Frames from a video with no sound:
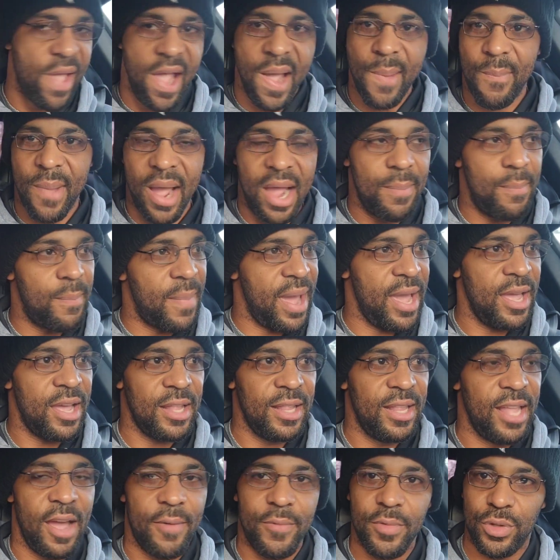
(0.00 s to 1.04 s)
it may make
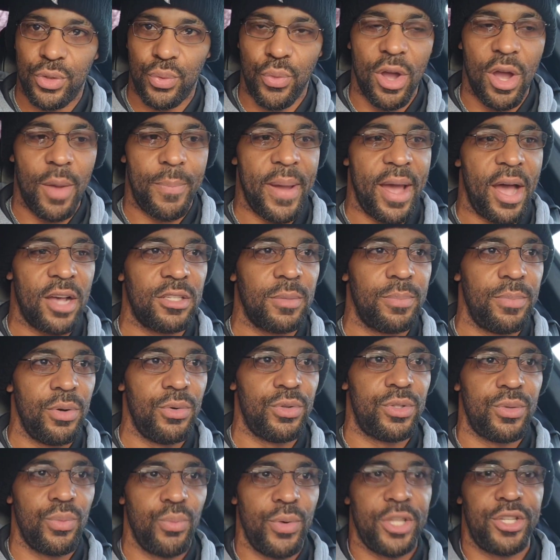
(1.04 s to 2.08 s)
11, 12 pounds of boost,